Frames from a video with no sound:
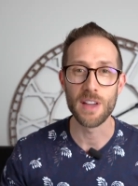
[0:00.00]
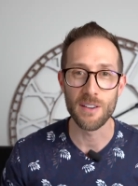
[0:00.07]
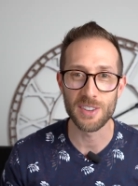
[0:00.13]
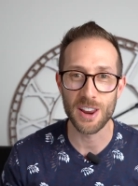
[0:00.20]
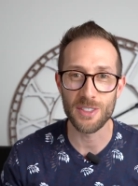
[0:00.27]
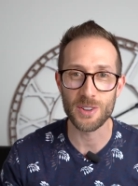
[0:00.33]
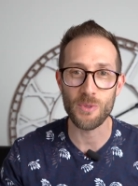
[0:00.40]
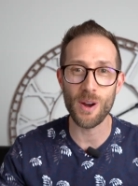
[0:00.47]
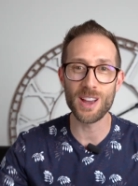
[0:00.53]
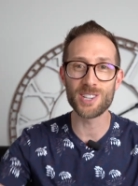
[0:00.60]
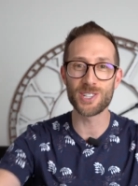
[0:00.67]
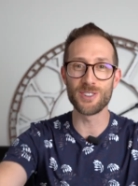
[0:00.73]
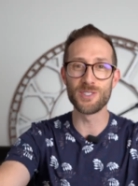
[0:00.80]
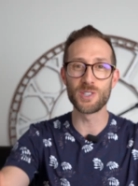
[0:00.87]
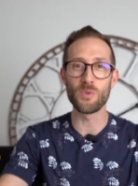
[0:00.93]
you have any other
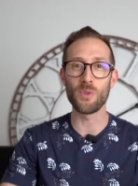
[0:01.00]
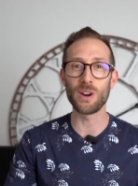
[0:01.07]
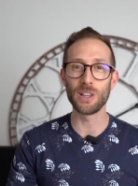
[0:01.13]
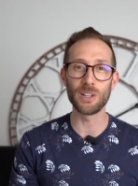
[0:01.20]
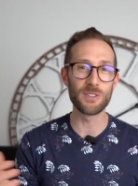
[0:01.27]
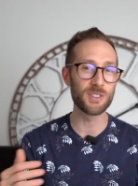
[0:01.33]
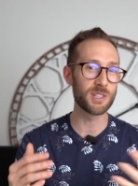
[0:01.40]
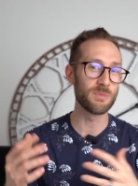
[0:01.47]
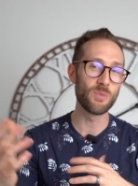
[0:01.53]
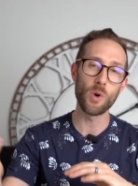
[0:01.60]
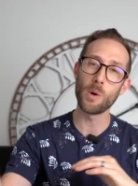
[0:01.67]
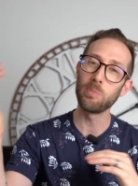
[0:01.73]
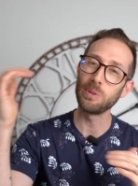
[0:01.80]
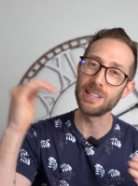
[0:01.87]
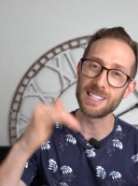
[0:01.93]
questions, you want to learn some
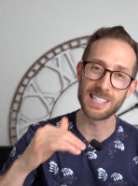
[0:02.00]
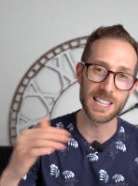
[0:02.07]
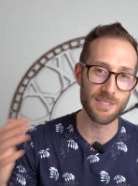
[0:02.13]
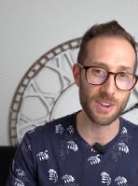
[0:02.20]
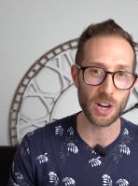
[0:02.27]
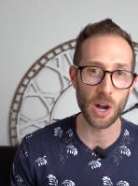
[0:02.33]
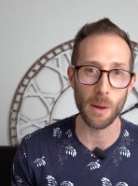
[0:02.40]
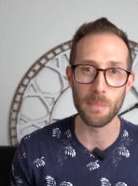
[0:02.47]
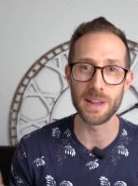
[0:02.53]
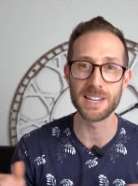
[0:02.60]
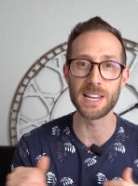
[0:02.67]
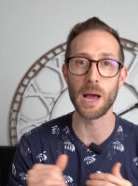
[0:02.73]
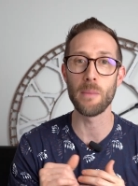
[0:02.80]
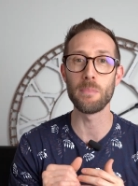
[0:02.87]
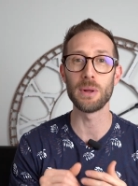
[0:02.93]
more, please leave a comment
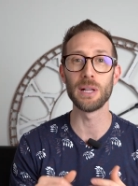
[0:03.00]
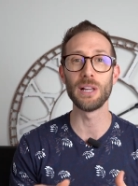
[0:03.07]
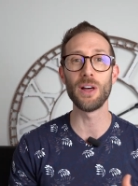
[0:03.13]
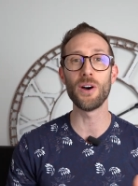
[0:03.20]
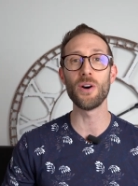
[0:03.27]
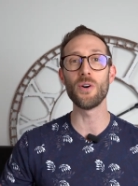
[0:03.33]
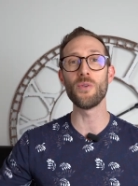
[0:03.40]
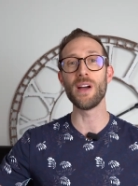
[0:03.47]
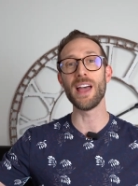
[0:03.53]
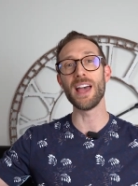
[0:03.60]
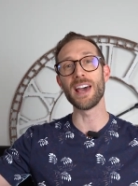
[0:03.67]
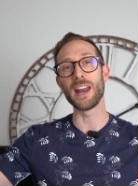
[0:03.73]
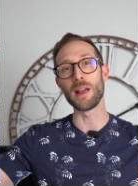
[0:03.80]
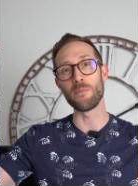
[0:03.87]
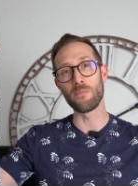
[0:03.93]
down below,
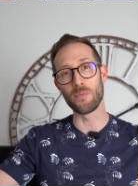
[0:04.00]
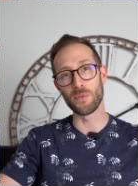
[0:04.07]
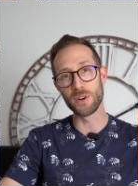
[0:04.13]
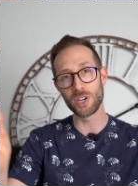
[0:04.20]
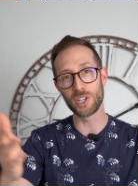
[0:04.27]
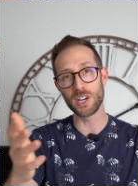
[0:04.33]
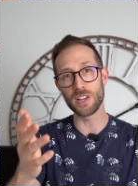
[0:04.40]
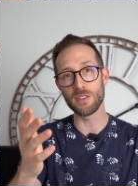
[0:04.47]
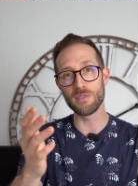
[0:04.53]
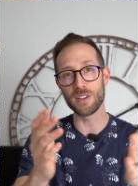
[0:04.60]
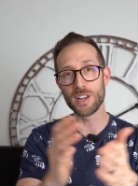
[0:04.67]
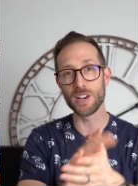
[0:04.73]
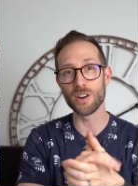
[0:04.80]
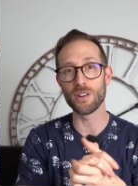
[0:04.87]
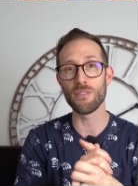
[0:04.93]
and I appreciate you
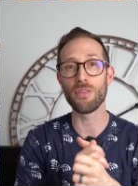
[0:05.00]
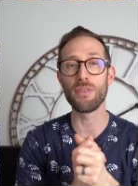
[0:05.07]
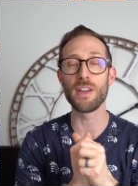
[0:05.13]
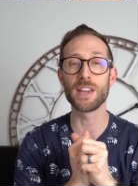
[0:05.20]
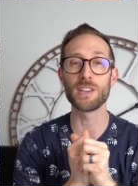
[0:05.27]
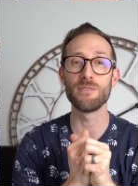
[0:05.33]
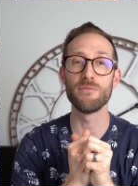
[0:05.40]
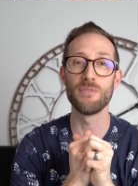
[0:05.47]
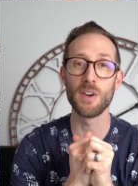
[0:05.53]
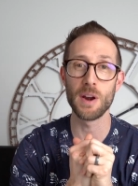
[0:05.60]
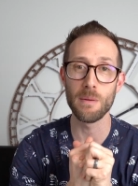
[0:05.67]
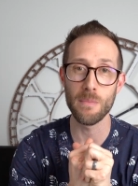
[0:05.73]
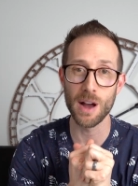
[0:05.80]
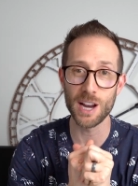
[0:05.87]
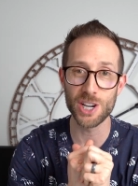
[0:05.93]
here. Thank you
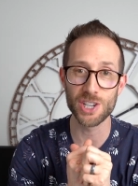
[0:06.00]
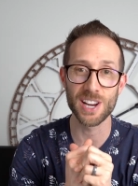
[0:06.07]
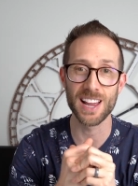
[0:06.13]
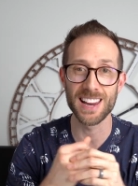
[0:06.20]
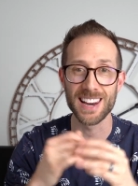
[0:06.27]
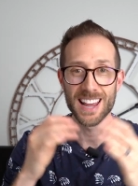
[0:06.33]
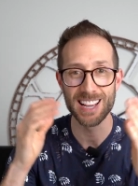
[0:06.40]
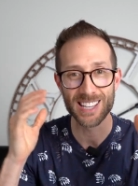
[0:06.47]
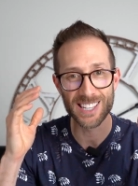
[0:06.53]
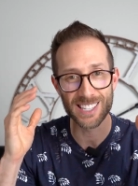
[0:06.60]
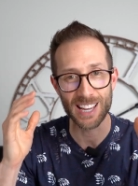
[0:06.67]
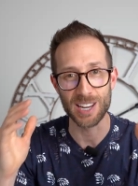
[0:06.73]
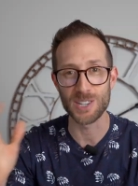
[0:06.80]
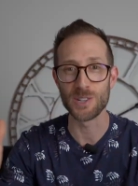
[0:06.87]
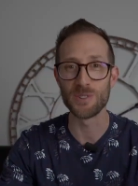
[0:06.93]
very much, and
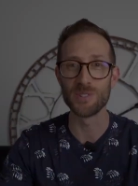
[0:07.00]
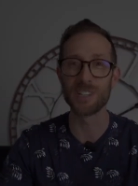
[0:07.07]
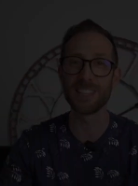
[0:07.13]
stay tuned